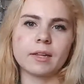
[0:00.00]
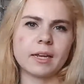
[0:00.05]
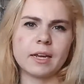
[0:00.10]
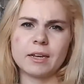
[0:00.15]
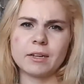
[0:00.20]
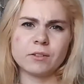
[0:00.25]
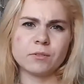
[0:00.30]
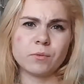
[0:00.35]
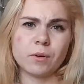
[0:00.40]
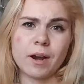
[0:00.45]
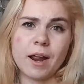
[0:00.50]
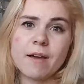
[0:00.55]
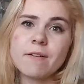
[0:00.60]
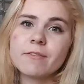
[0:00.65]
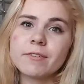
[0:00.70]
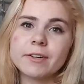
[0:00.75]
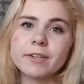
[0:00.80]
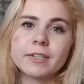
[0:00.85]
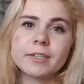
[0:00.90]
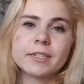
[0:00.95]
it's
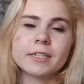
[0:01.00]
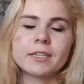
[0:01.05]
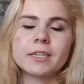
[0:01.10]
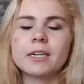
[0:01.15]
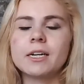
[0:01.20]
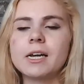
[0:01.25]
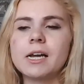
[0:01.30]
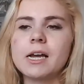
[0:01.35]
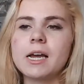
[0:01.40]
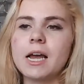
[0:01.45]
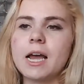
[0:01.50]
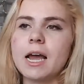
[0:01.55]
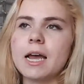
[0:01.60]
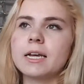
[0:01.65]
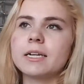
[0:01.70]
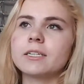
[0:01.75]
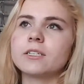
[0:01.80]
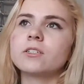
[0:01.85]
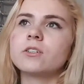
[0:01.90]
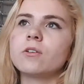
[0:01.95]
whatever.
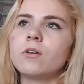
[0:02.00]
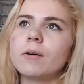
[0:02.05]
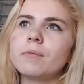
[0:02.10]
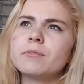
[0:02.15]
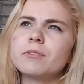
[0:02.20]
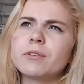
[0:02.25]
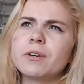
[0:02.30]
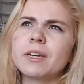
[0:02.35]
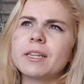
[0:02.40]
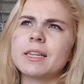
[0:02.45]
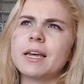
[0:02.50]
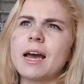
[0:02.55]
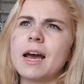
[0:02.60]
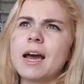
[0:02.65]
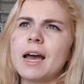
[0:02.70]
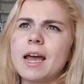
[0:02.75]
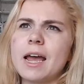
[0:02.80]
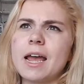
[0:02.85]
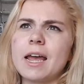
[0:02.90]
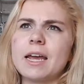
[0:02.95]
And so I'm doing
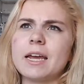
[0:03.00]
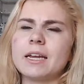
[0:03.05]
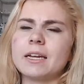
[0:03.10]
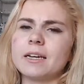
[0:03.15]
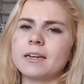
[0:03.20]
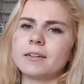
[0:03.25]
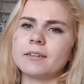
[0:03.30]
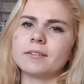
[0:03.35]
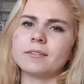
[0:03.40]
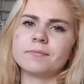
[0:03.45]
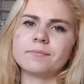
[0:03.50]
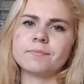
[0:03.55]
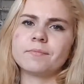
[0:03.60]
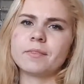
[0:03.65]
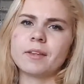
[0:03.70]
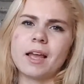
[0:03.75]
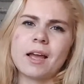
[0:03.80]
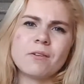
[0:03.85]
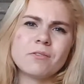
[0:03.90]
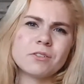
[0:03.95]
that, and
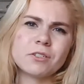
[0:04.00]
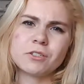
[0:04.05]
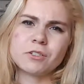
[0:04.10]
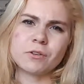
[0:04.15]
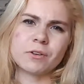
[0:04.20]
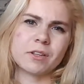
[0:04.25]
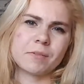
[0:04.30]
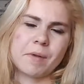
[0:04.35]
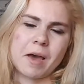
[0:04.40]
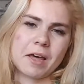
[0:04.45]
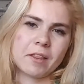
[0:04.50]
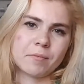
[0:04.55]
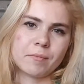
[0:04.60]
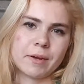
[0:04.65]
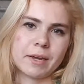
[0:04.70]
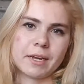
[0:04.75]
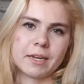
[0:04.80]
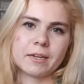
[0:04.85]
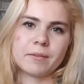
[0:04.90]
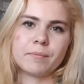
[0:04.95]
I wasn't doing the math of
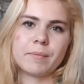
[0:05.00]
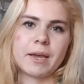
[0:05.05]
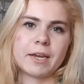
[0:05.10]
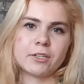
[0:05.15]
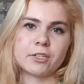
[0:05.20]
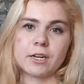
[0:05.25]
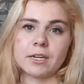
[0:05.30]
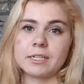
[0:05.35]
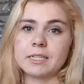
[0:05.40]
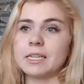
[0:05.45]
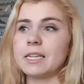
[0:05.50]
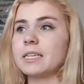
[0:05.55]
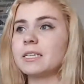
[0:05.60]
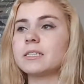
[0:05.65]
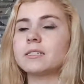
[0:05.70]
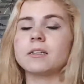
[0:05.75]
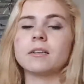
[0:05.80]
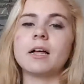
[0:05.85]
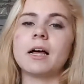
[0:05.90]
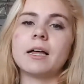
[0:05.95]
my paychecks, and this
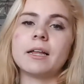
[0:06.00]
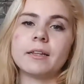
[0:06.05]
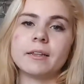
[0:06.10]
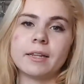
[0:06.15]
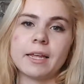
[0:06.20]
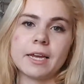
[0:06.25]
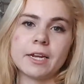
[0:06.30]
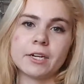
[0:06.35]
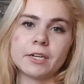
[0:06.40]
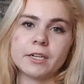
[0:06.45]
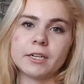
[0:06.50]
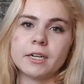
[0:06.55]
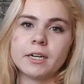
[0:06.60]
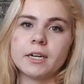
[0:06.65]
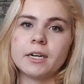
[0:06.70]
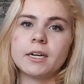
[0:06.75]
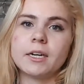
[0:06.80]
is a lot later.